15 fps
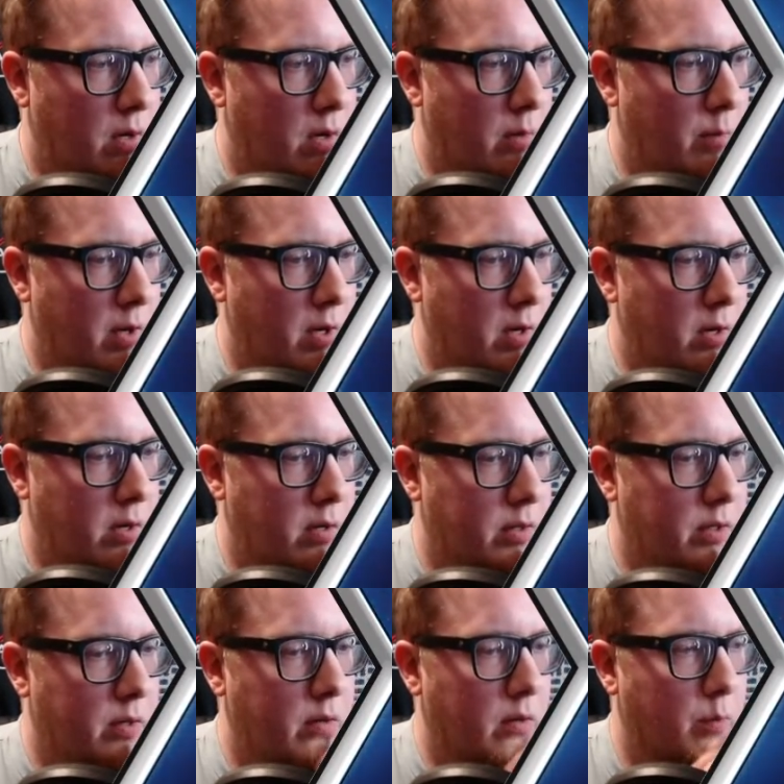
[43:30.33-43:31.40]
armor
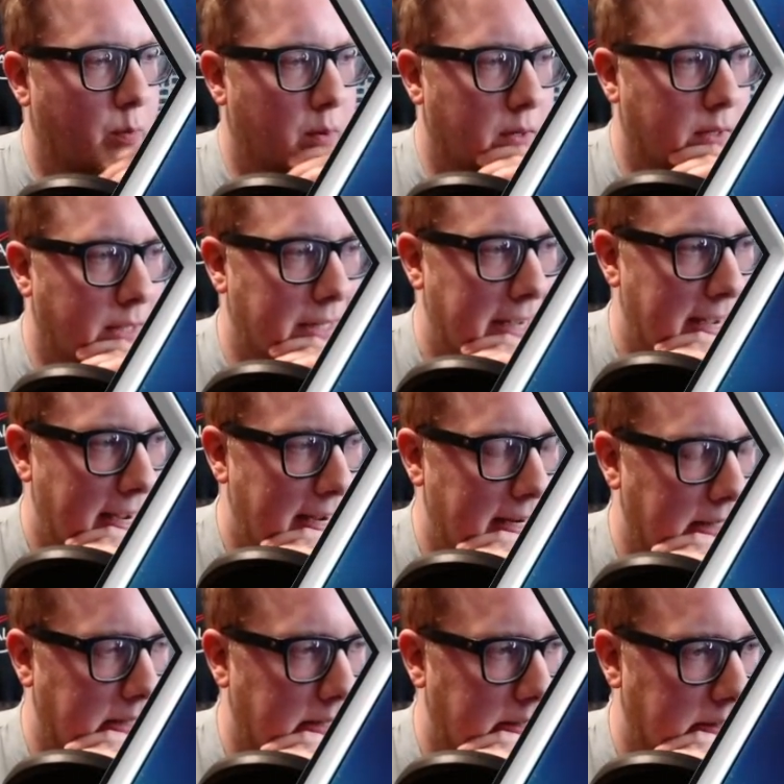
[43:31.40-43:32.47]
to
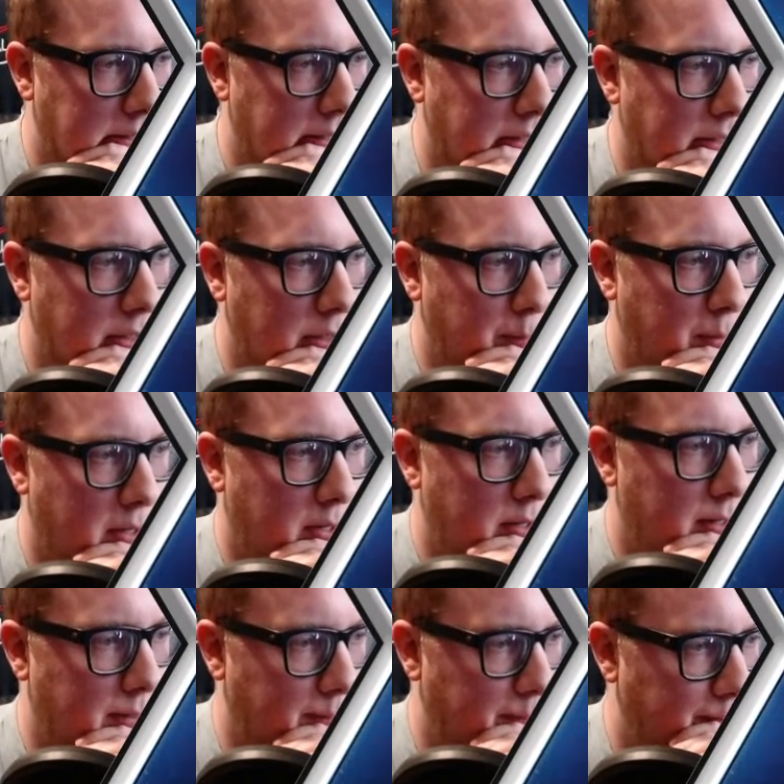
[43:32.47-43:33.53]
protect
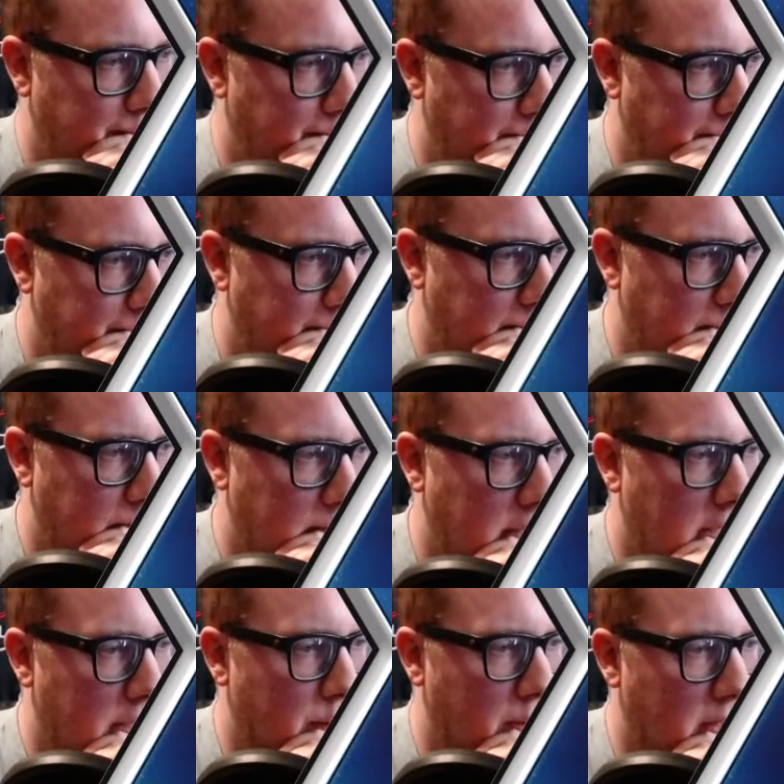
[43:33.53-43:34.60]
Sunspot in
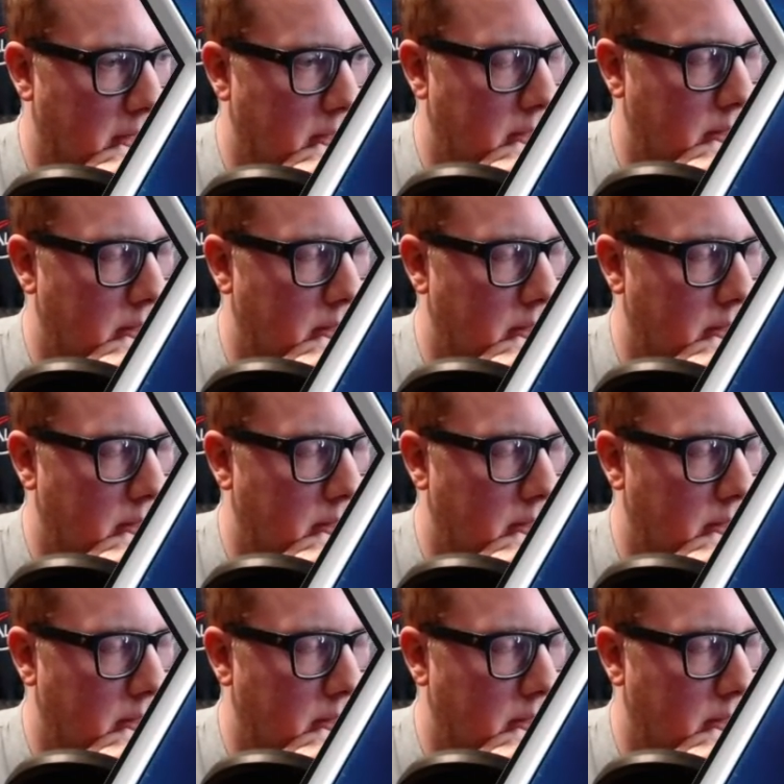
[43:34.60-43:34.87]
case we need